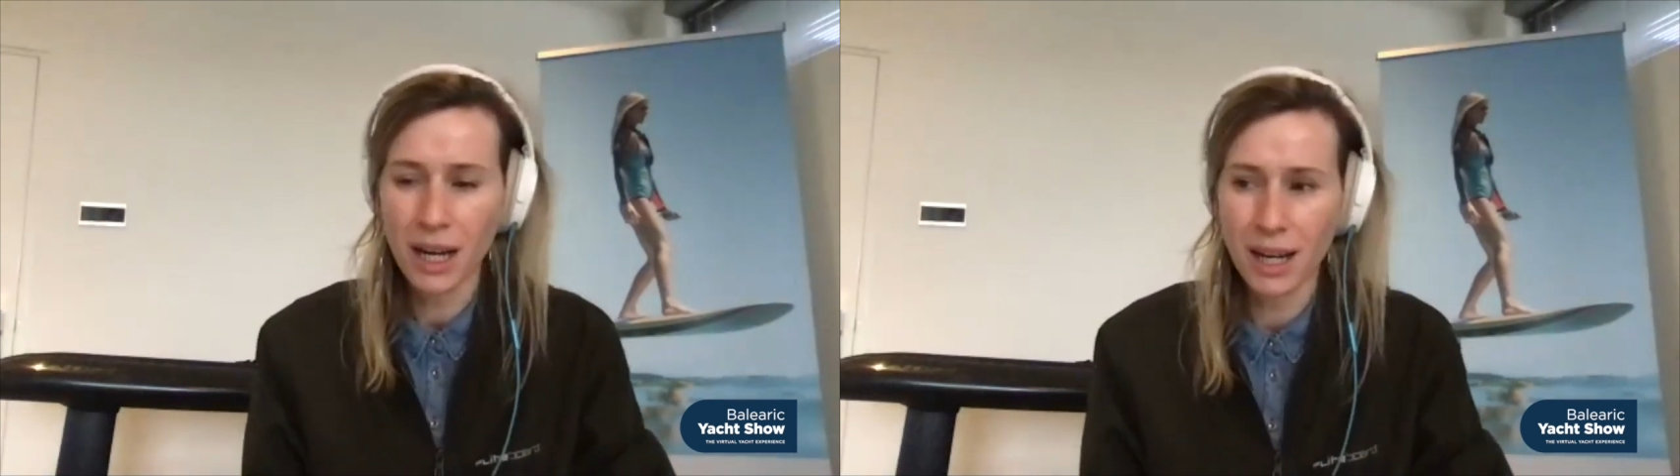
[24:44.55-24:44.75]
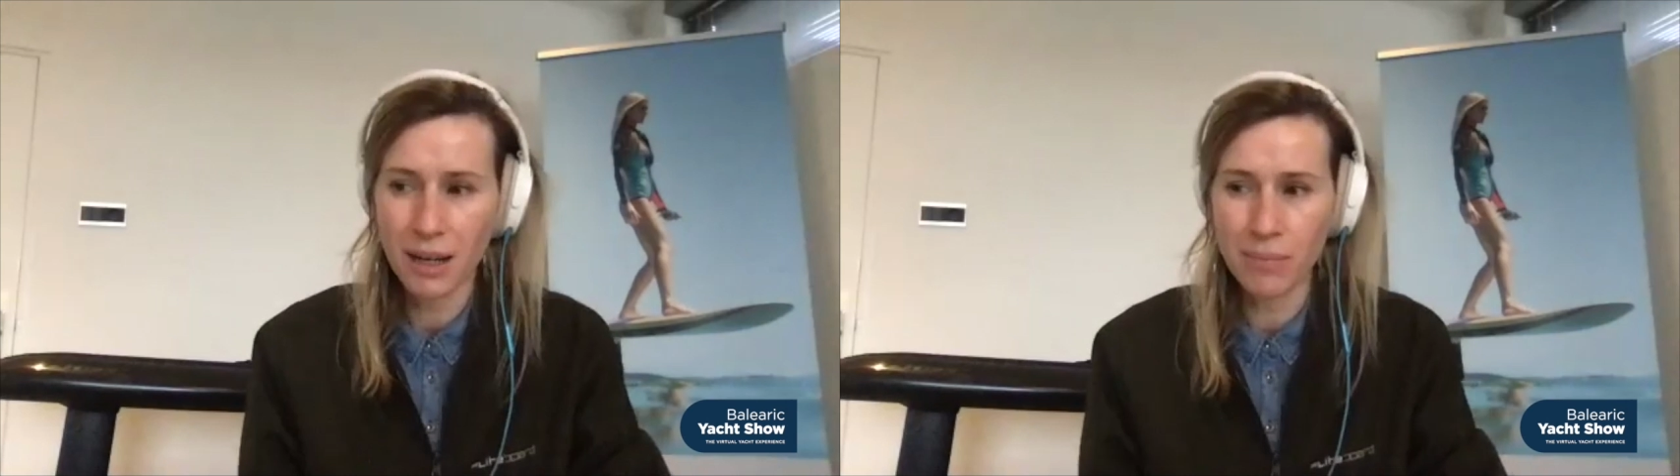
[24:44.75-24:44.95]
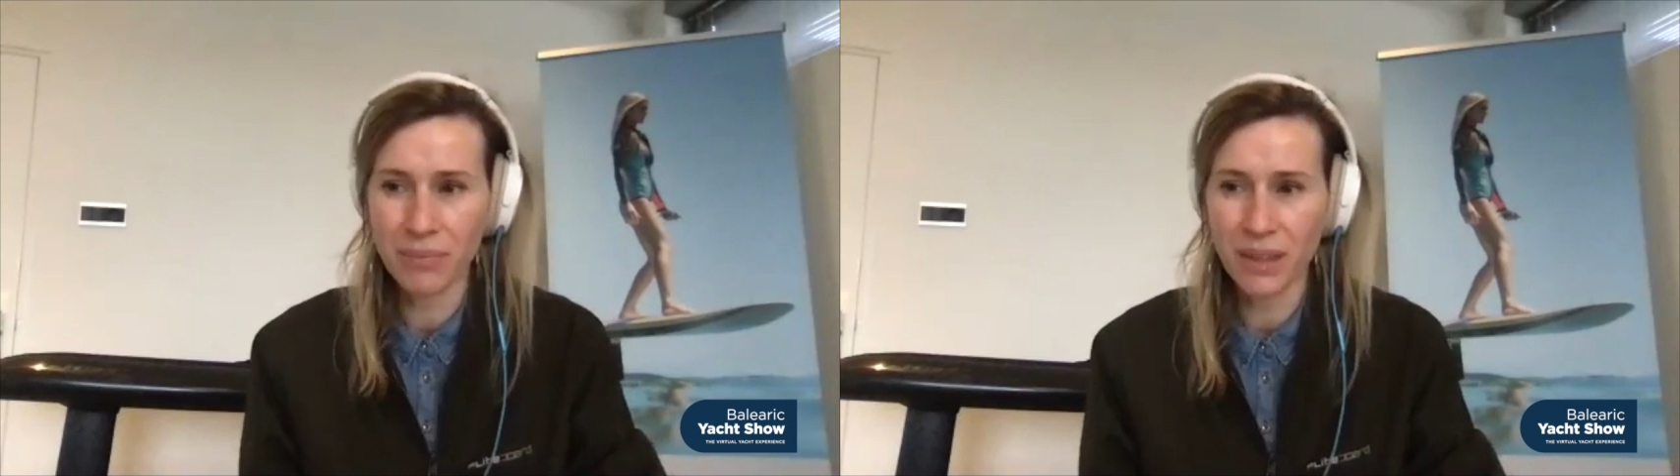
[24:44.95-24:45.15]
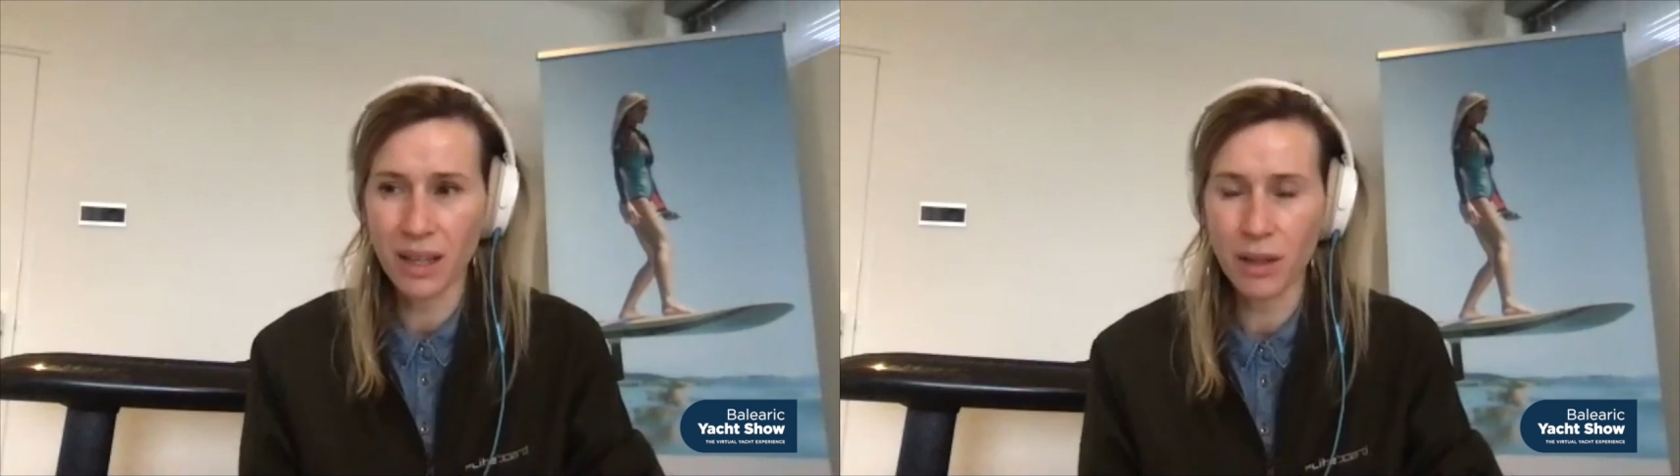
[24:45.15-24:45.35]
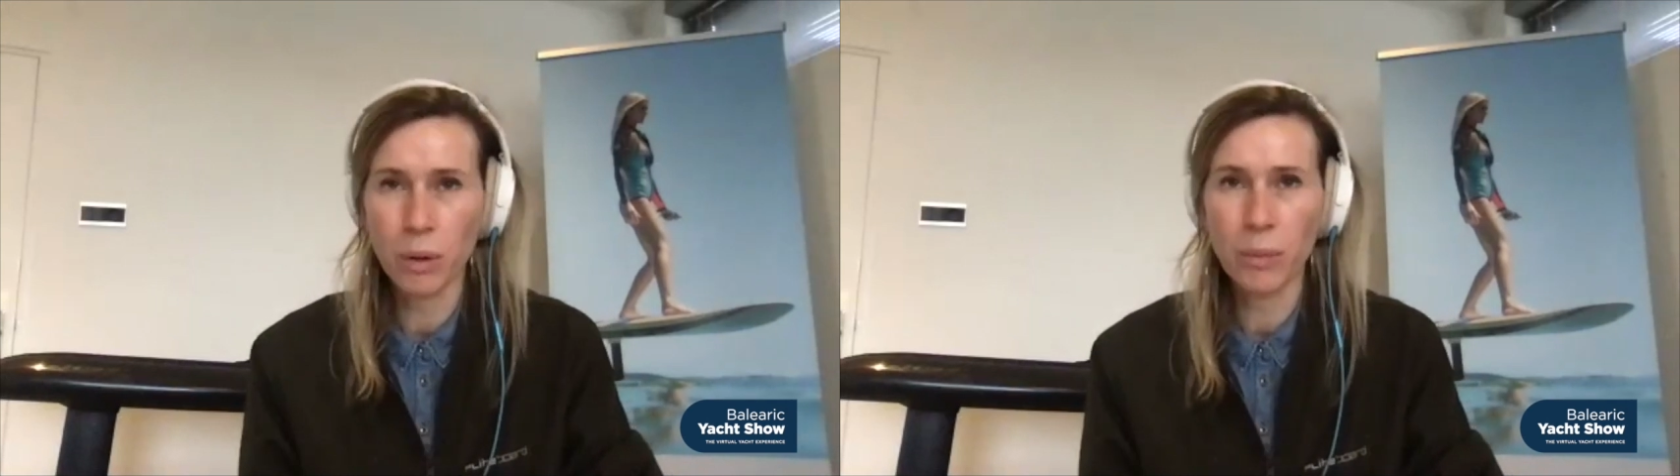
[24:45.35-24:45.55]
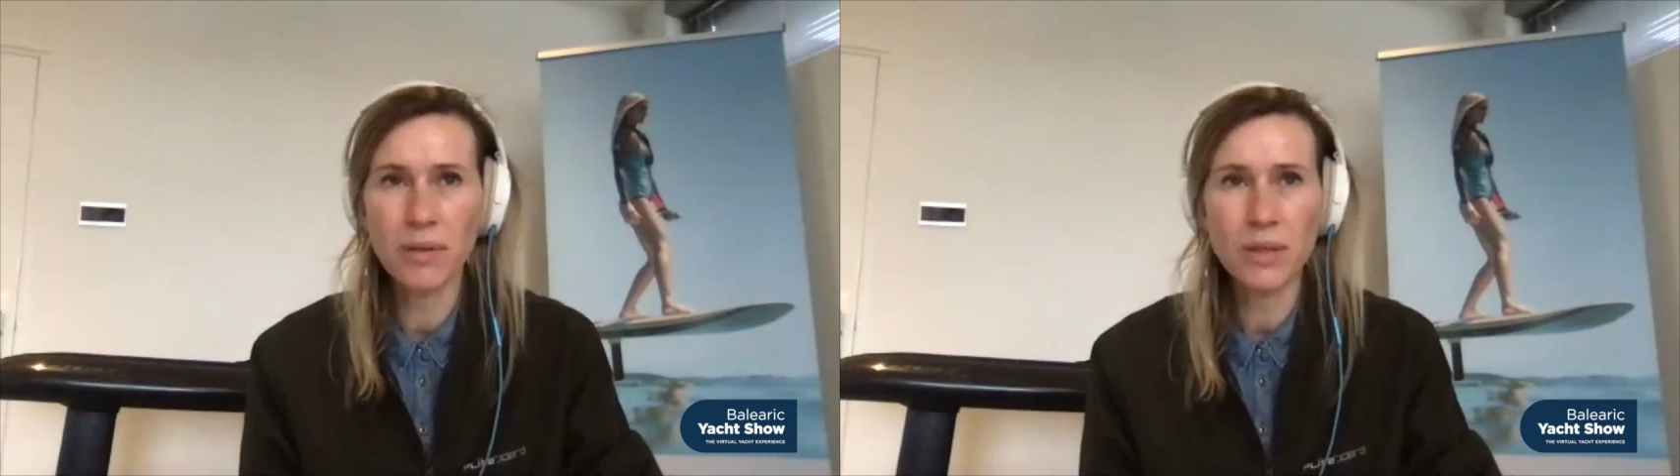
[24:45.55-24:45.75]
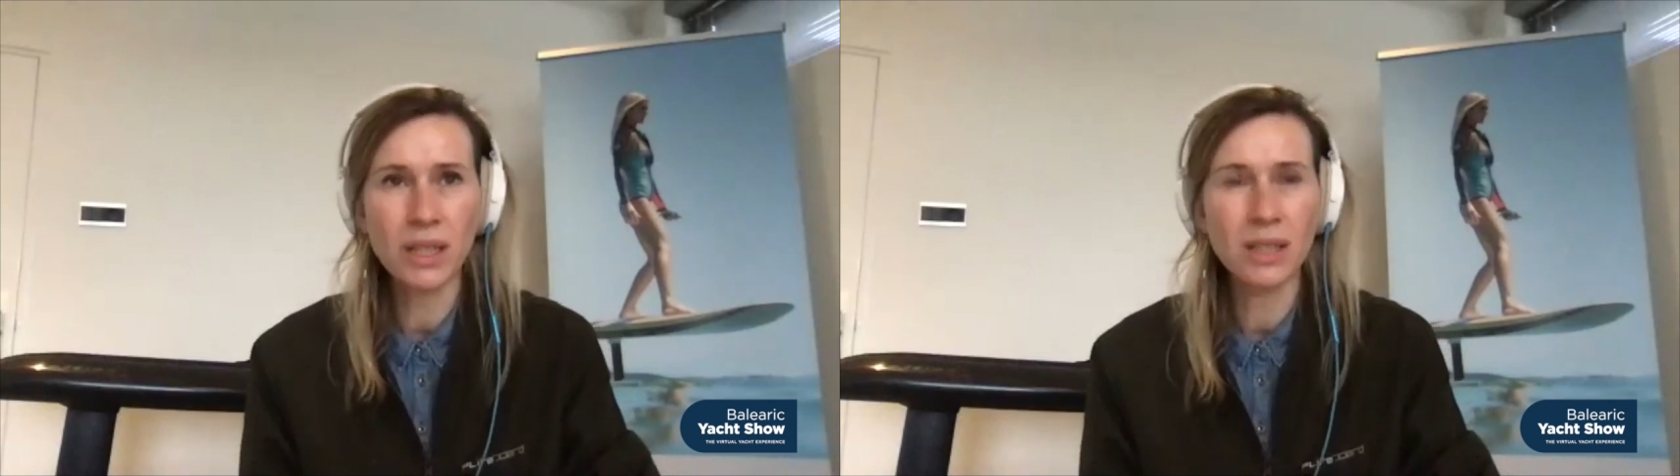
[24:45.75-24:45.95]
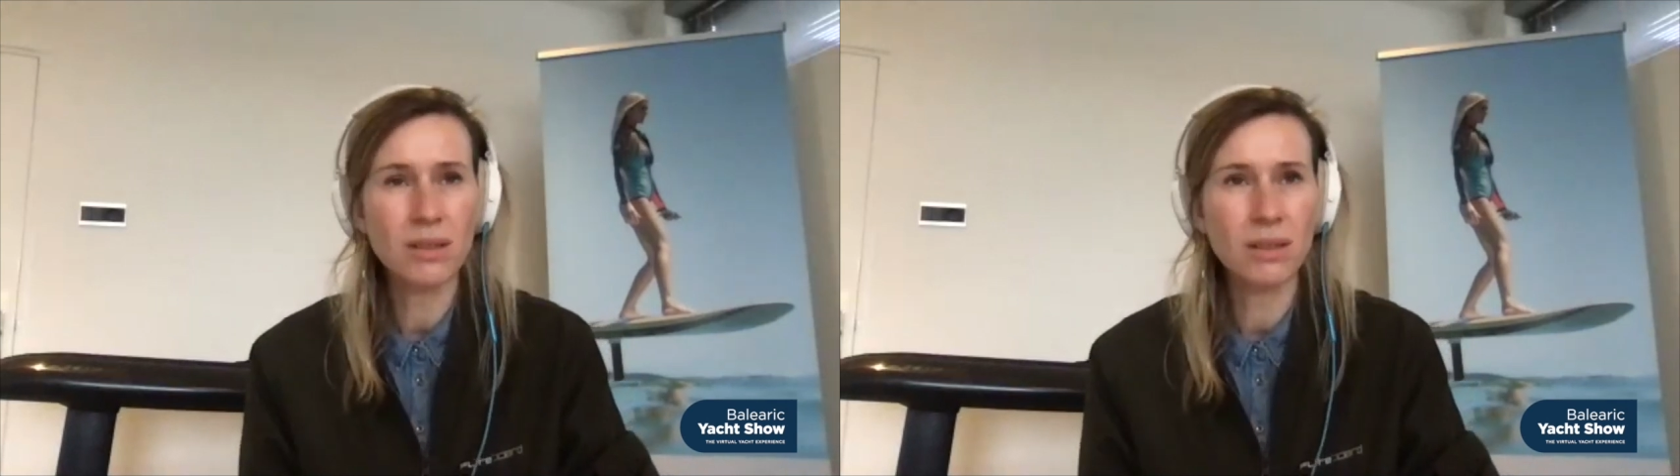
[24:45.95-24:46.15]
What we've
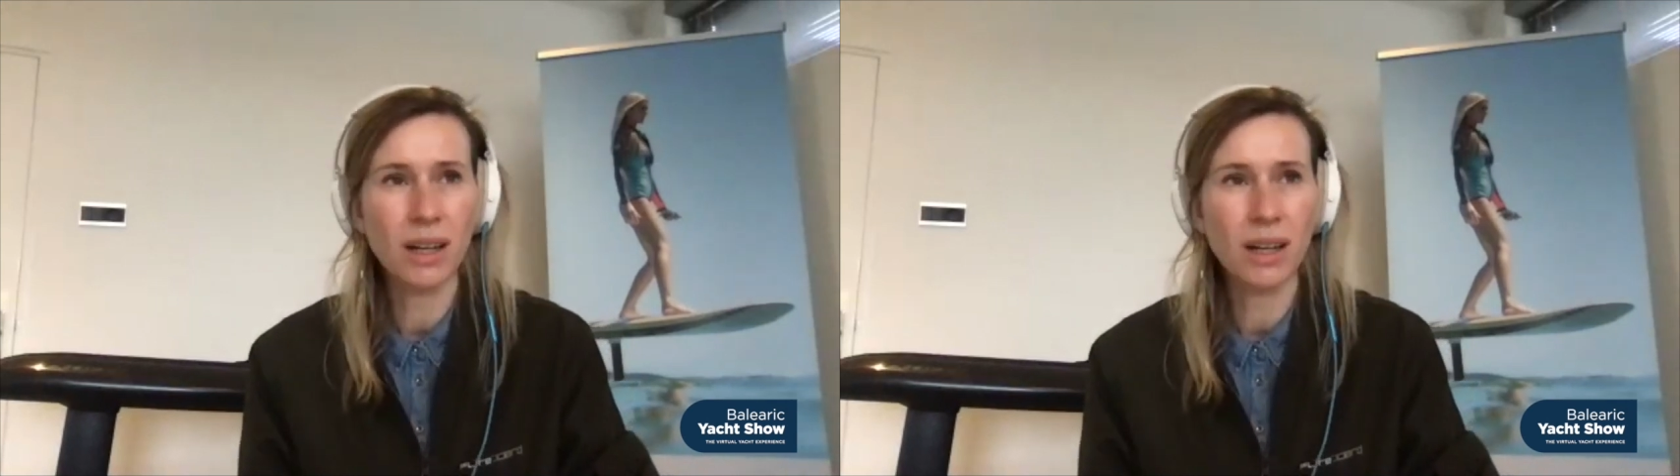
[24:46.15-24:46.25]
seen is